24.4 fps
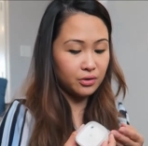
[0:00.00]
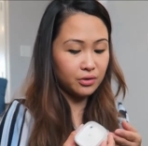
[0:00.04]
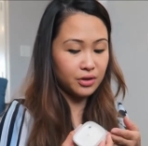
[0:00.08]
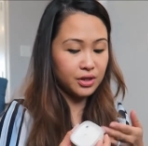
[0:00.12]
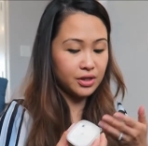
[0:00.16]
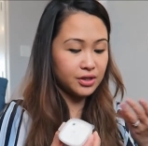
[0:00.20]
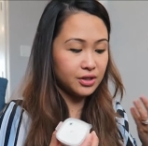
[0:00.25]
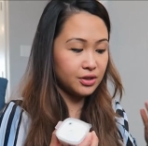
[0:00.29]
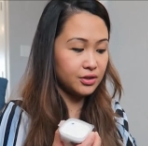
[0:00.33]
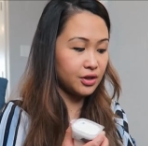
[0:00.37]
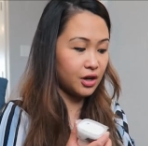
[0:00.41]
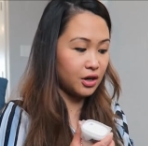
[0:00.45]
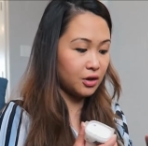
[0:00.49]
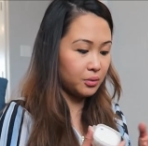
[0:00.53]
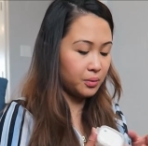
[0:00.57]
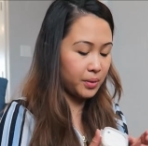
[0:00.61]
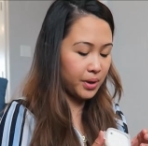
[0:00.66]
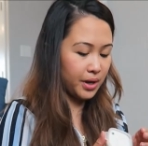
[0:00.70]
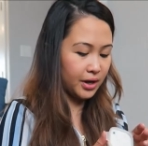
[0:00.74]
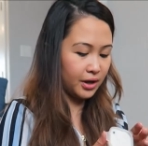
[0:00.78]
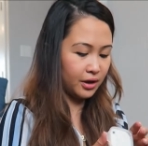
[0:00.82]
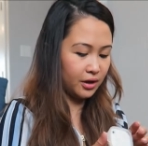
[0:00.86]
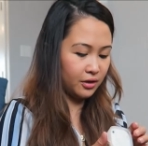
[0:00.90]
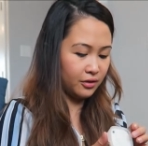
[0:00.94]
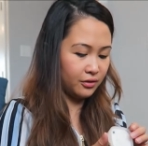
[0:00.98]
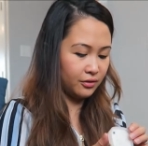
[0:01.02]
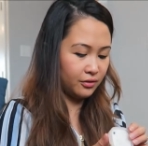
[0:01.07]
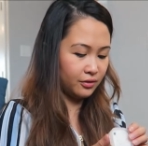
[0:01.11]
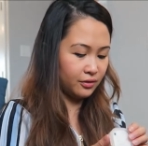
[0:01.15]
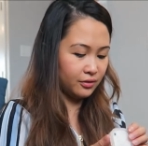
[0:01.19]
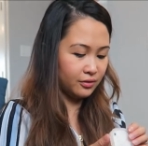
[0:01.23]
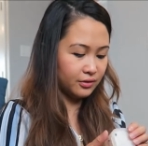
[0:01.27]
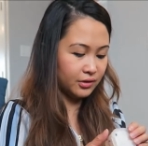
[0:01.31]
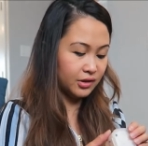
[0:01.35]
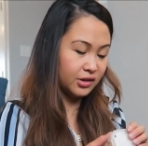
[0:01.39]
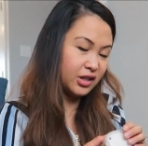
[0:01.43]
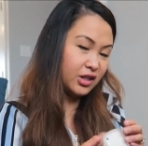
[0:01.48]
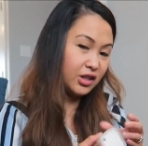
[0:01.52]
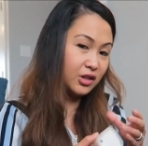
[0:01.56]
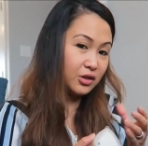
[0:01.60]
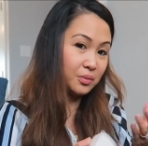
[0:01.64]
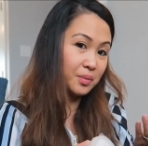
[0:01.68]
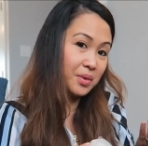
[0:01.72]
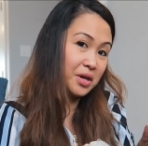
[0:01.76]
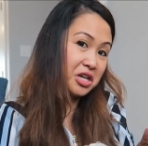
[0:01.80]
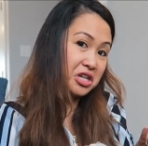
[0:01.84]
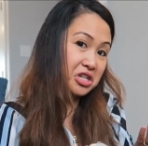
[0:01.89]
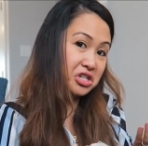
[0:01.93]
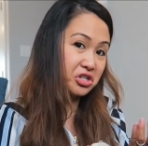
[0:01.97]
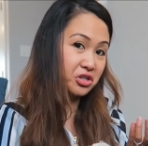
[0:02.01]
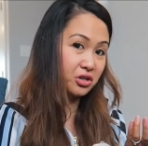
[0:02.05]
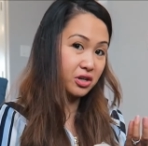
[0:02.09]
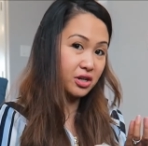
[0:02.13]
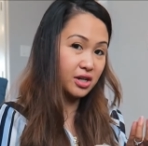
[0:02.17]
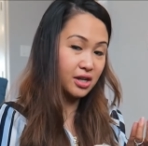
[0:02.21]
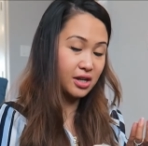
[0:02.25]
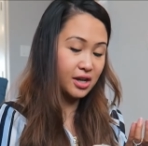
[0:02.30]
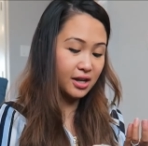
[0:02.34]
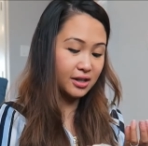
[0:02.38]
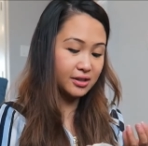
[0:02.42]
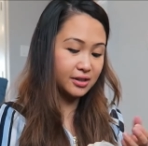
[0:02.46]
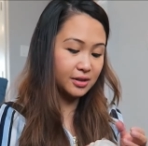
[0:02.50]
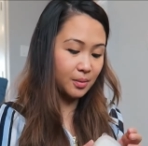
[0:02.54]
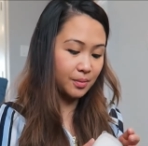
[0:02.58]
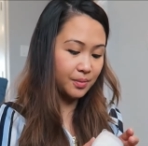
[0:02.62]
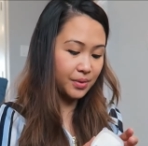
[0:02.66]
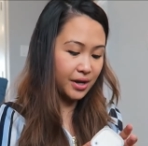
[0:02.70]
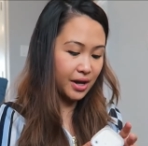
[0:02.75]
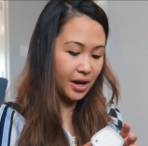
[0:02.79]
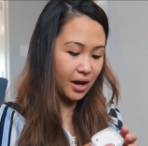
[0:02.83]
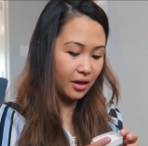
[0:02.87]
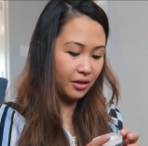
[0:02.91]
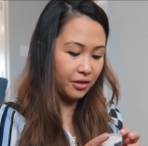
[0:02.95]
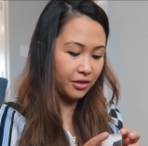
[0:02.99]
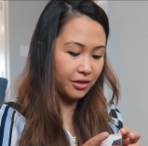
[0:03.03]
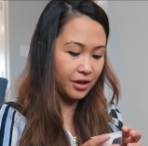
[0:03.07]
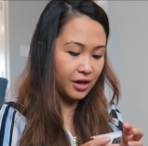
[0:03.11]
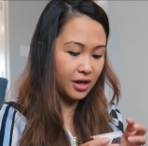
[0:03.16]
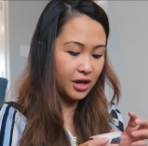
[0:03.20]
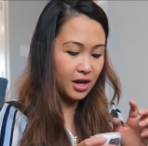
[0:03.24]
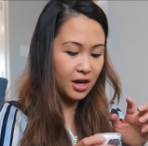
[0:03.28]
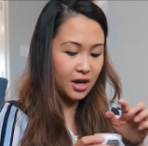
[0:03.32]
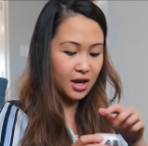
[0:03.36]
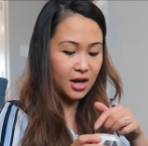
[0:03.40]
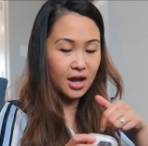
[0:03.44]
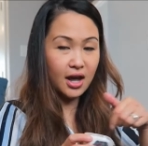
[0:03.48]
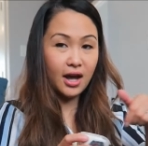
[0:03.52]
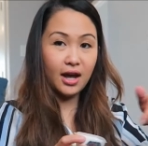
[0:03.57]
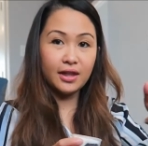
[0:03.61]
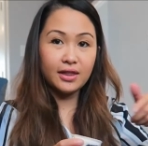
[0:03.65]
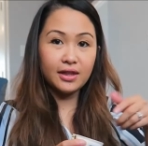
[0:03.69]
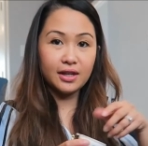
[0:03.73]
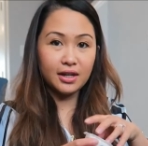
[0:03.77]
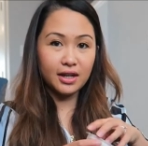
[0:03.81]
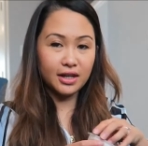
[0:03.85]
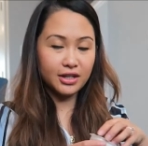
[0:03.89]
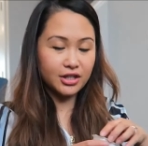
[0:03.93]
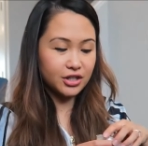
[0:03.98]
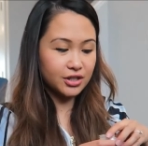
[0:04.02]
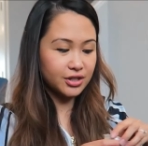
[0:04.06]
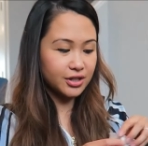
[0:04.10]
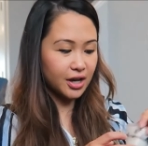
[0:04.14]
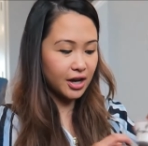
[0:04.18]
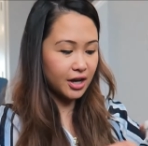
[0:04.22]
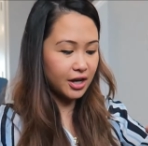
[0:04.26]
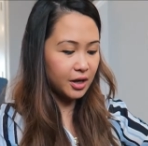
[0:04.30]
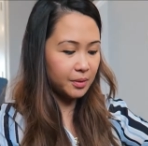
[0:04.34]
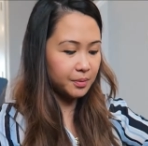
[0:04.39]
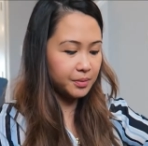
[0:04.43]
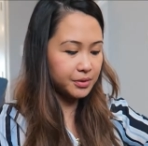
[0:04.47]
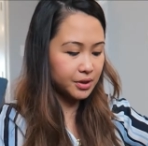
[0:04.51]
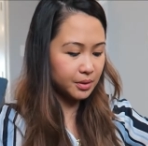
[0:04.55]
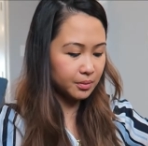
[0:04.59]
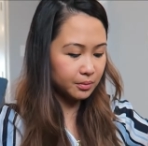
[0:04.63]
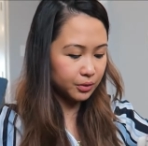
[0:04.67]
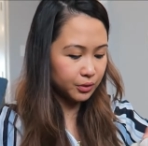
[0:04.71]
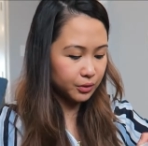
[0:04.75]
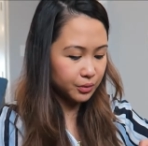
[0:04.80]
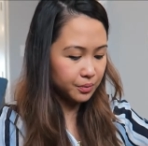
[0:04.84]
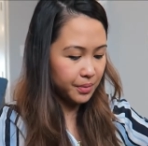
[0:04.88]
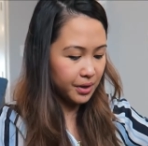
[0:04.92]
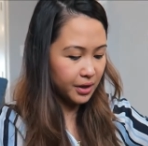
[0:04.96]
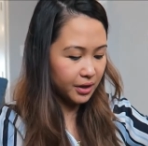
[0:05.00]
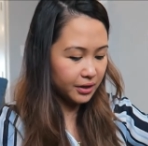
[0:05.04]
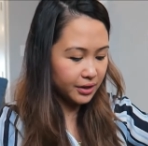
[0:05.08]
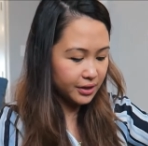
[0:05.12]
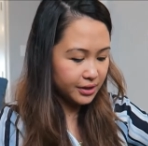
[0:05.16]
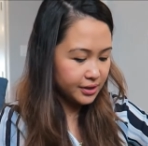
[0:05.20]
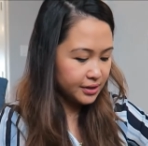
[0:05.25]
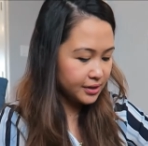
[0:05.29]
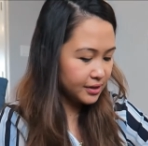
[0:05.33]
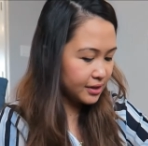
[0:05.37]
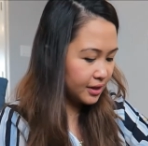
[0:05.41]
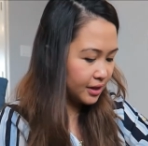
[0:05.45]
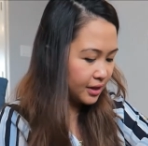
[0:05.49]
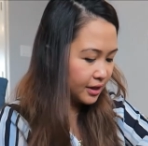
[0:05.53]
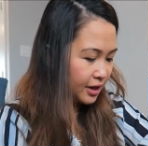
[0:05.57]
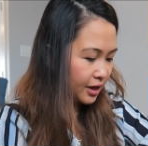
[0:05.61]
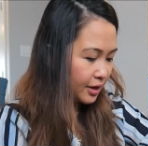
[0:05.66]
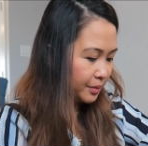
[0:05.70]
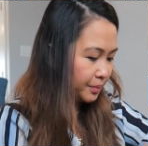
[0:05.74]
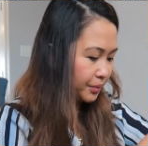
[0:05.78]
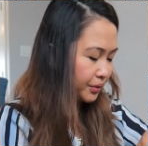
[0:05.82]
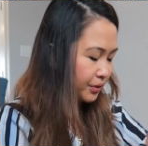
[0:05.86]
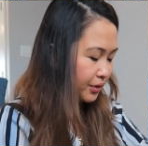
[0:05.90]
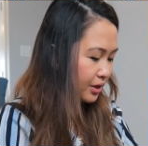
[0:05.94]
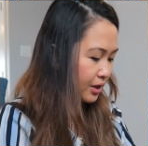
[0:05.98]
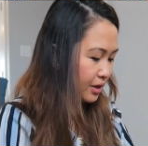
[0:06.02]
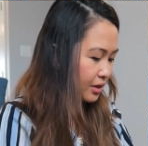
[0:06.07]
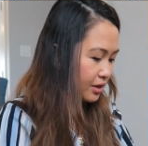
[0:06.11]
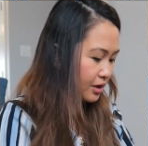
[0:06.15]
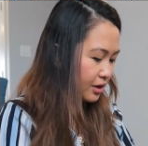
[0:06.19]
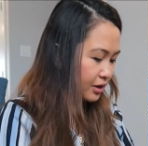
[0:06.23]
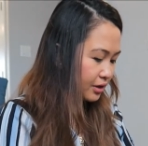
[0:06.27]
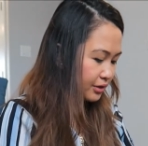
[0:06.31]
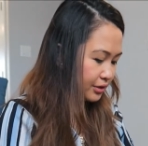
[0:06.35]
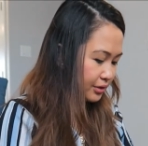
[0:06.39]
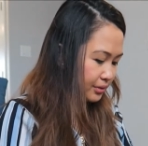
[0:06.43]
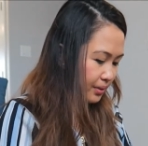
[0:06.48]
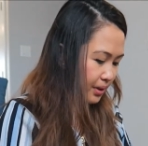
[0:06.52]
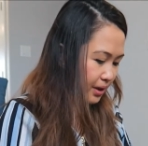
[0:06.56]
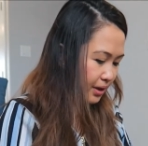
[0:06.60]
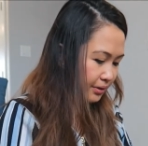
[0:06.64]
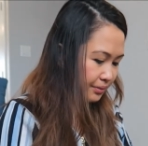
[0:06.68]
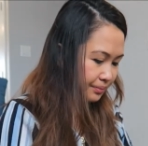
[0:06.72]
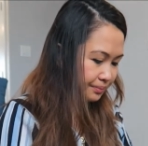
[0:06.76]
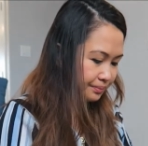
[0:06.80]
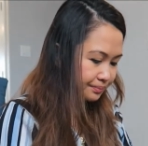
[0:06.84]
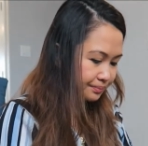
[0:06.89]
this is our way of, making sure he gets something healthy. And then I just cut up some blueberries that I put in there as well.